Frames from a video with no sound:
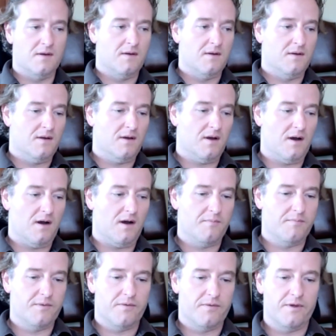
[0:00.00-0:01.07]

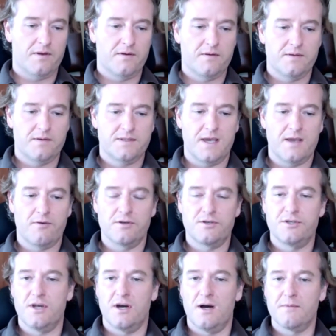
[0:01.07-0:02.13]
You think sacred
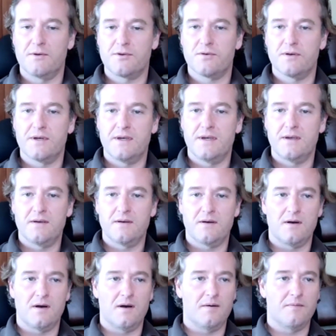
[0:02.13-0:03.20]
geometry,
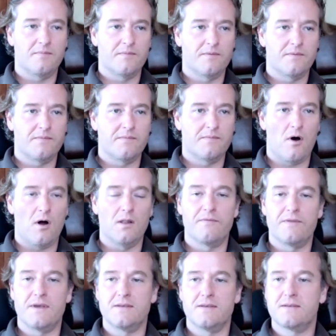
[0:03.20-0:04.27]
all of
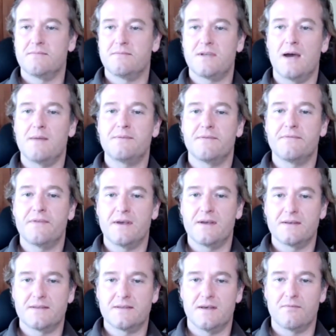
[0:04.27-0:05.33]
these types of
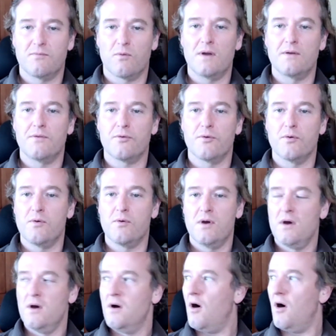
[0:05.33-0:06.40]
things that run through
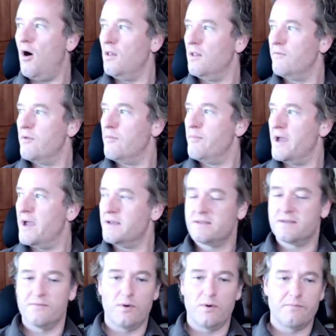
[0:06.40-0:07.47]
all of the base of
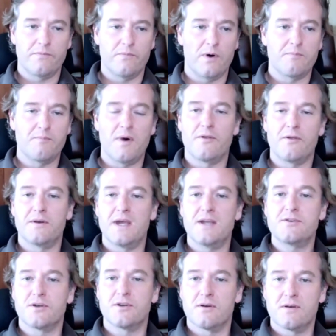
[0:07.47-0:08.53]
what Mother
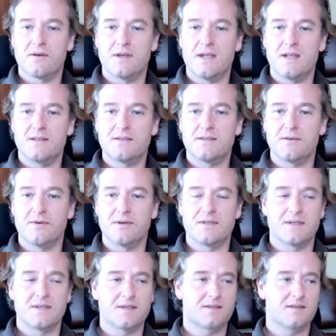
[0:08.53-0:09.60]
Nature needs to
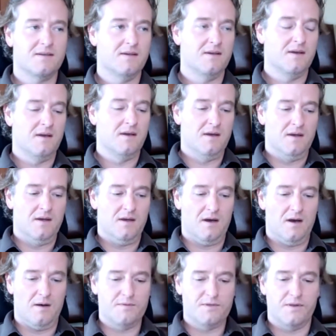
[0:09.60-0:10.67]
exist.
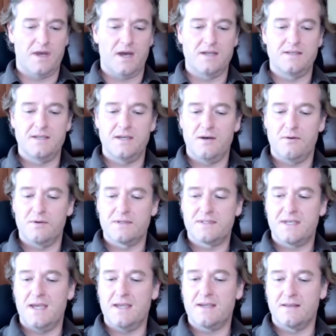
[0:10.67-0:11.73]
So the idea was
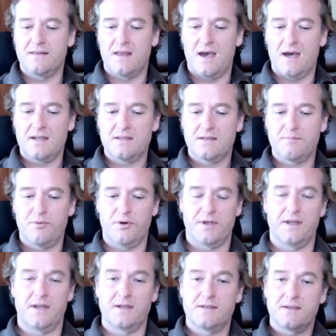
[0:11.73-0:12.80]
taking that, putting it into